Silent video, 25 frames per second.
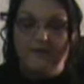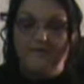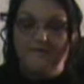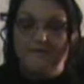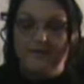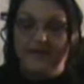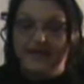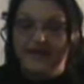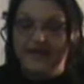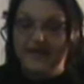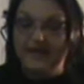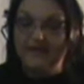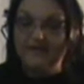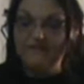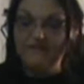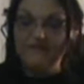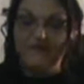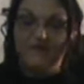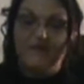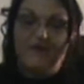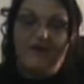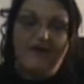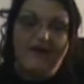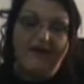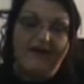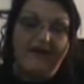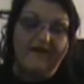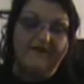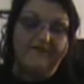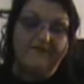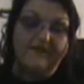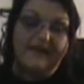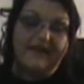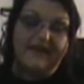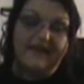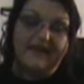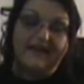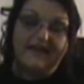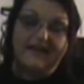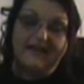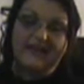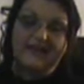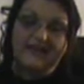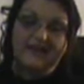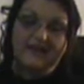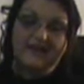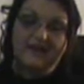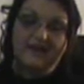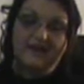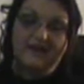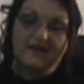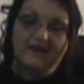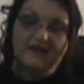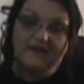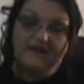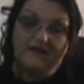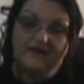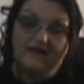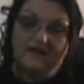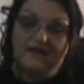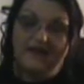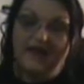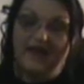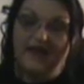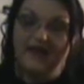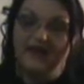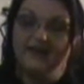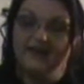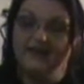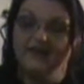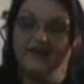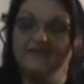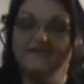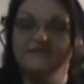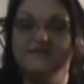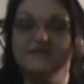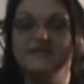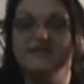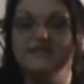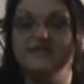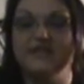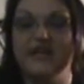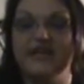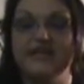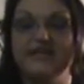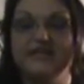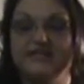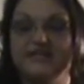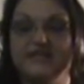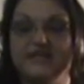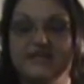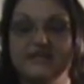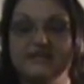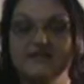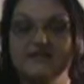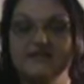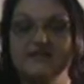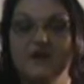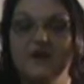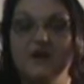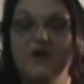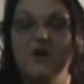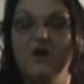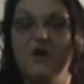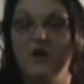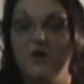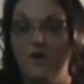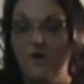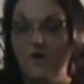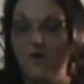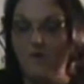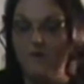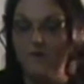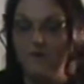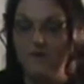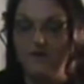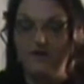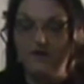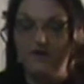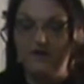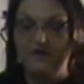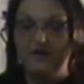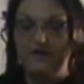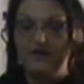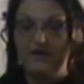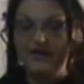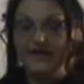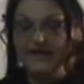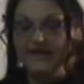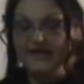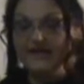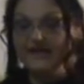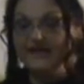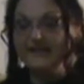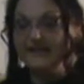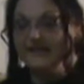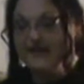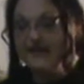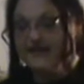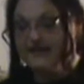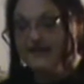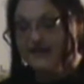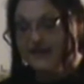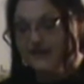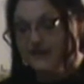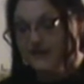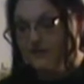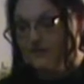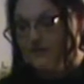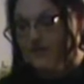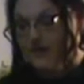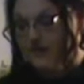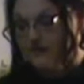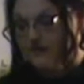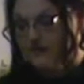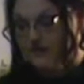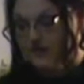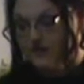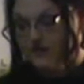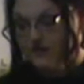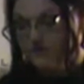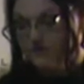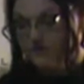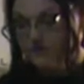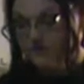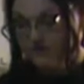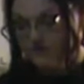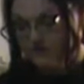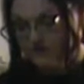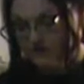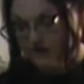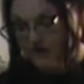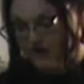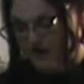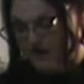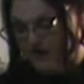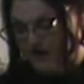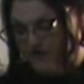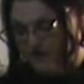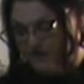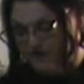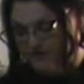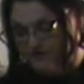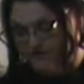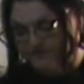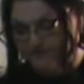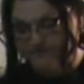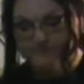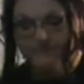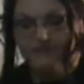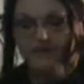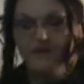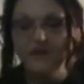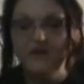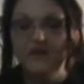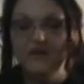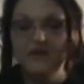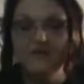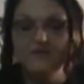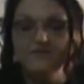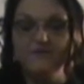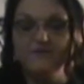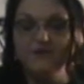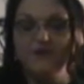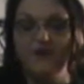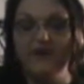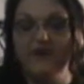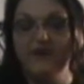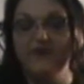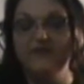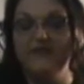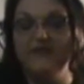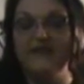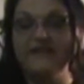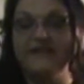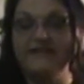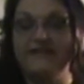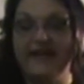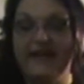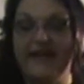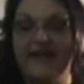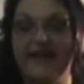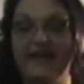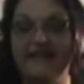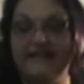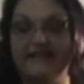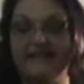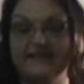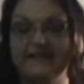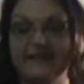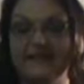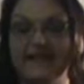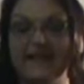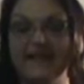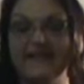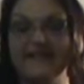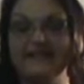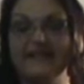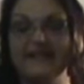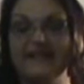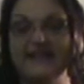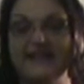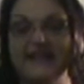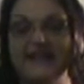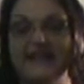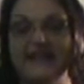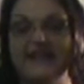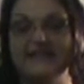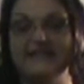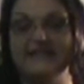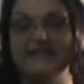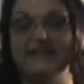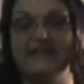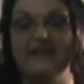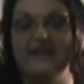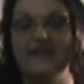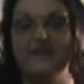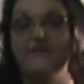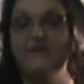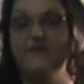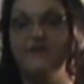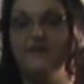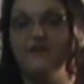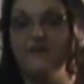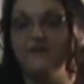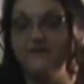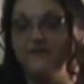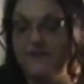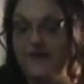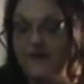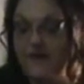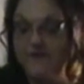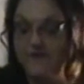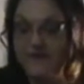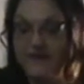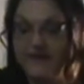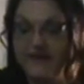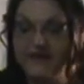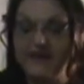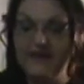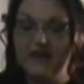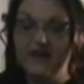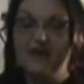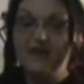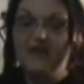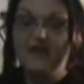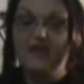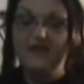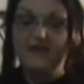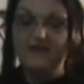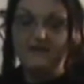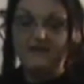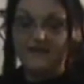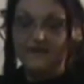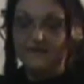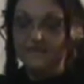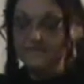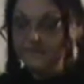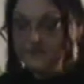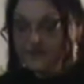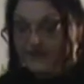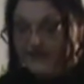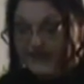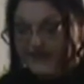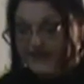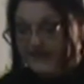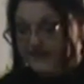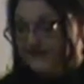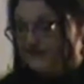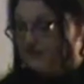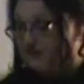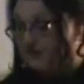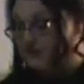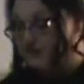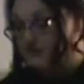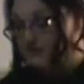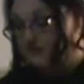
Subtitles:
But if you all have any kind of suggestions or anything that you all do for healthy snacks and easy things to do for your family, then please